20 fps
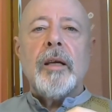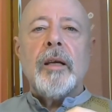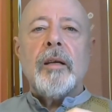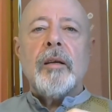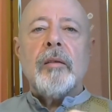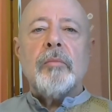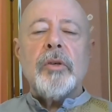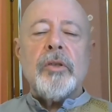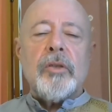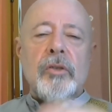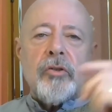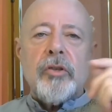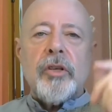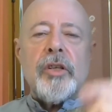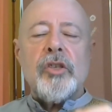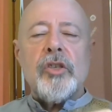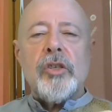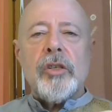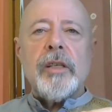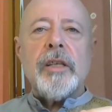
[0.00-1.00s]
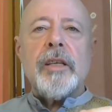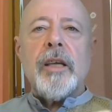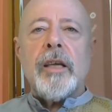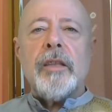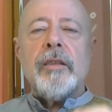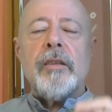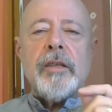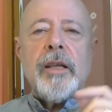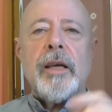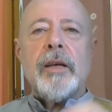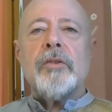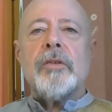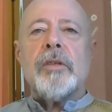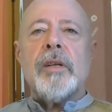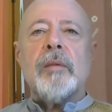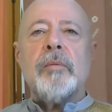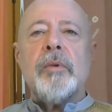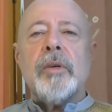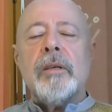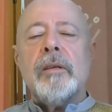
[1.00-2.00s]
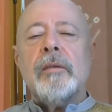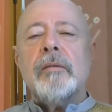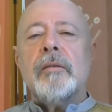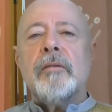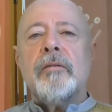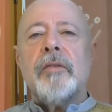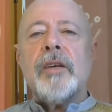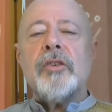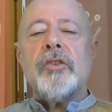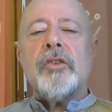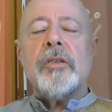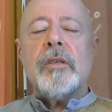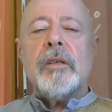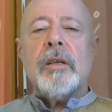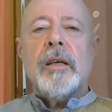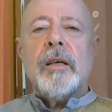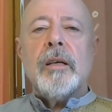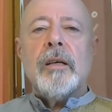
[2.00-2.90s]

But traditionally, in the Downton Abbey fashion,